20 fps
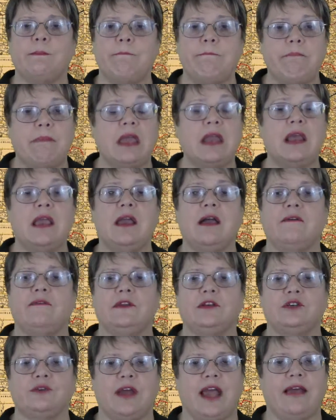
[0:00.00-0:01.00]
many of
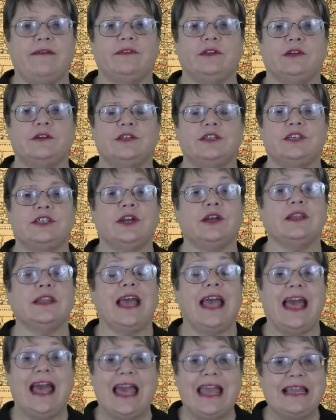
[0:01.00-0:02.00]
the travelers during
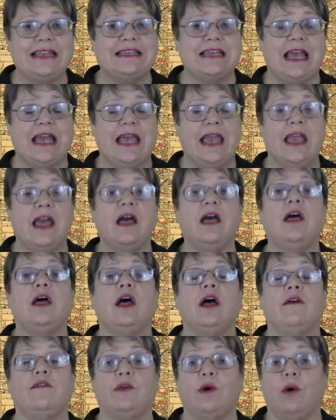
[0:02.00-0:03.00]
the heyday
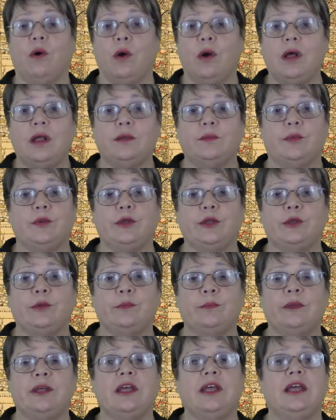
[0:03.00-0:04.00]
of the oil
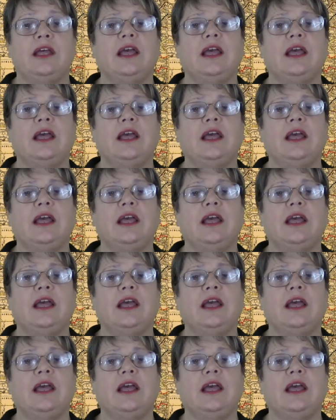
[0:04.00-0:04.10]
boom